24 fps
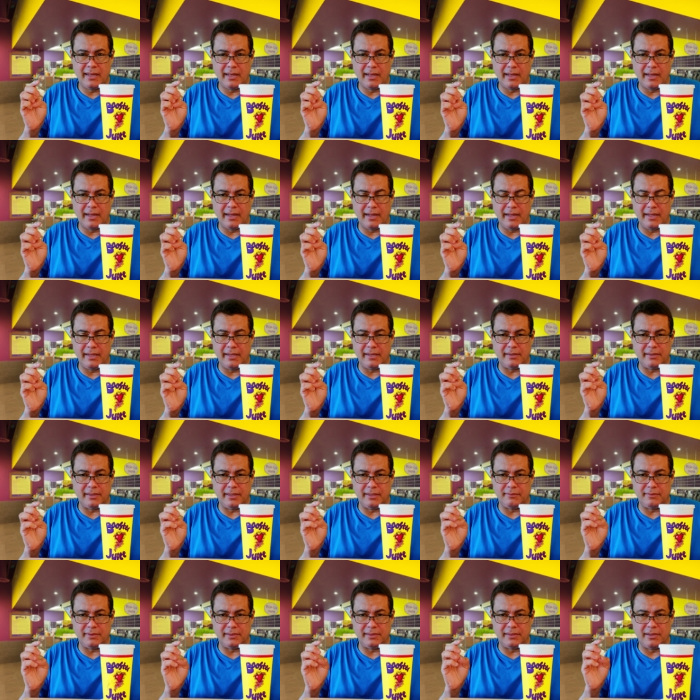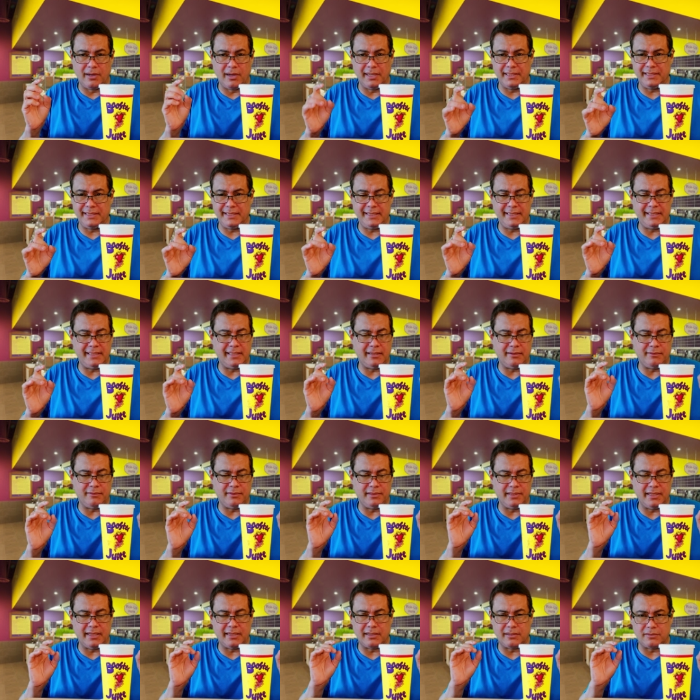I have a honey. Have a
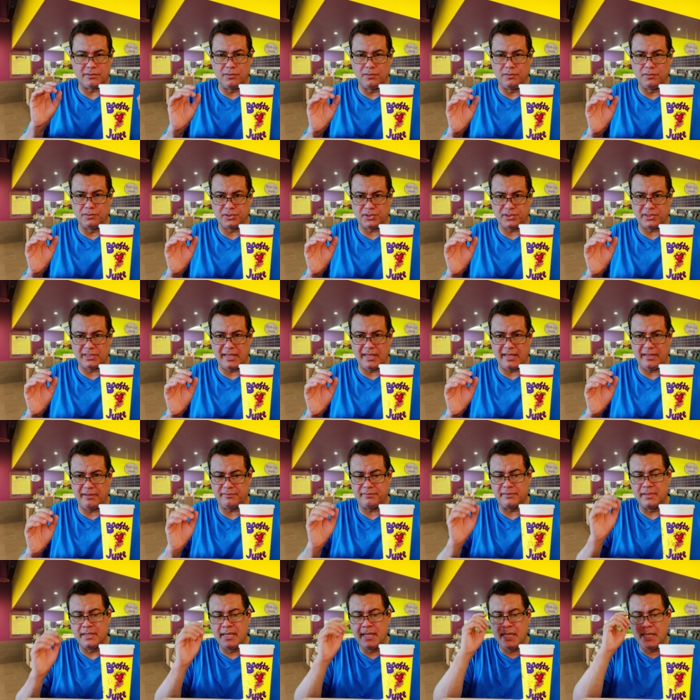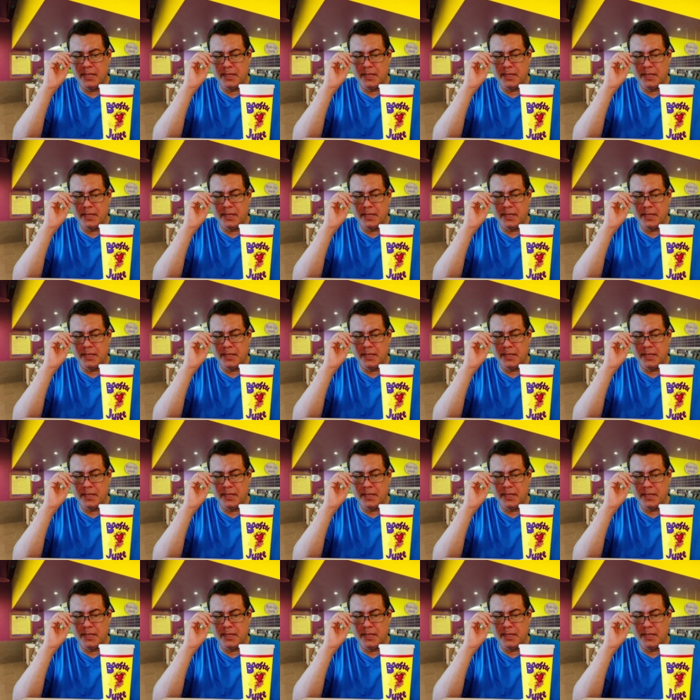lot of cool stuff.